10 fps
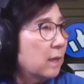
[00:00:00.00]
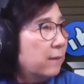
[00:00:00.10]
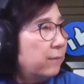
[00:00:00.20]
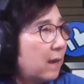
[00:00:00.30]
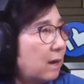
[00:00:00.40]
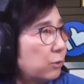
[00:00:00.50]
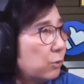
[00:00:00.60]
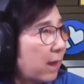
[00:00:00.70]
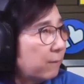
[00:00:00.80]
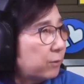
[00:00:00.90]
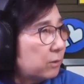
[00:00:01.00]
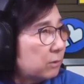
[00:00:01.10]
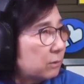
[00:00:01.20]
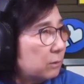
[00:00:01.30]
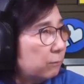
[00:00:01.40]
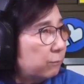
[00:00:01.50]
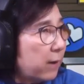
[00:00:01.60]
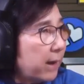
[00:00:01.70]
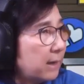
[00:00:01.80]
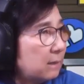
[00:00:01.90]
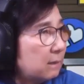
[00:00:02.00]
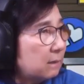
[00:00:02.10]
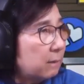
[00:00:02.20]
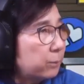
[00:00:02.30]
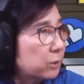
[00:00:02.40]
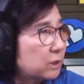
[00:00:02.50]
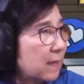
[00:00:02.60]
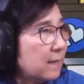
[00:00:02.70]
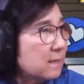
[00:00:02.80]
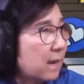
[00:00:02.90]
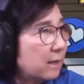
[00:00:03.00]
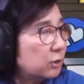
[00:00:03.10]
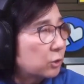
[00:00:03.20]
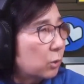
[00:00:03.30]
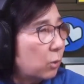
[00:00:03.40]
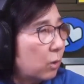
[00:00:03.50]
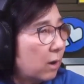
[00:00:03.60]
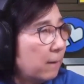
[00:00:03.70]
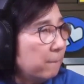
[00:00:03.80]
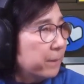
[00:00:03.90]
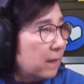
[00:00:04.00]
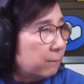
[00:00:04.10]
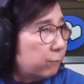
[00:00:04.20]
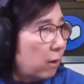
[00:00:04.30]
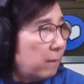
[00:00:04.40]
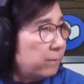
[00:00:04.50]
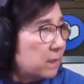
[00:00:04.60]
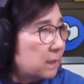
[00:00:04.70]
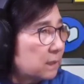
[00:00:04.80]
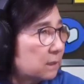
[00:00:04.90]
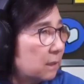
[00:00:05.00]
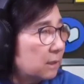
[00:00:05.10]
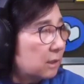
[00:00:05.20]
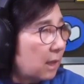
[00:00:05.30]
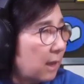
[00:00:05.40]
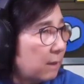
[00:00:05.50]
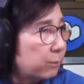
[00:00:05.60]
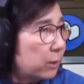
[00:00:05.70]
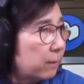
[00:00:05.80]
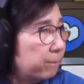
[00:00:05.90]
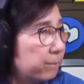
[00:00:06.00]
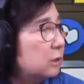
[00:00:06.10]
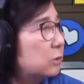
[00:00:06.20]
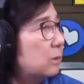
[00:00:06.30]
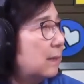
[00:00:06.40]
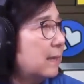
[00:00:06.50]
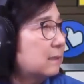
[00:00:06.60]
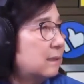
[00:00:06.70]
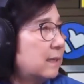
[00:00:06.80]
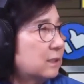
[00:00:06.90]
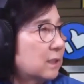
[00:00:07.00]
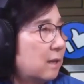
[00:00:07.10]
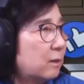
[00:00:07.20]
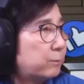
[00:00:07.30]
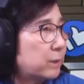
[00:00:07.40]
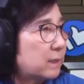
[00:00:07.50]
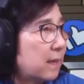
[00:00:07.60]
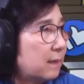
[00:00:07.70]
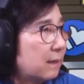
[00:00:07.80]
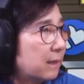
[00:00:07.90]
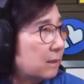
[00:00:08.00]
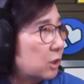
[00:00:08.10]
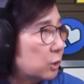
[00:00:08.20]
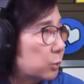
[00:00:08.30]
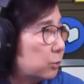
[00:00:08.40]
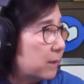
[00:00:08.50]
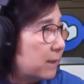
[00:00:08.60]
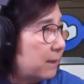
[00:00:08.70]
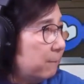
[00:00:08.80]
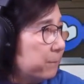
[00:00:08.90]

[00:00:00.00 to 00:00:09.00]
Now you have to find the percentile score from this table. So let's kind of pretend like this one.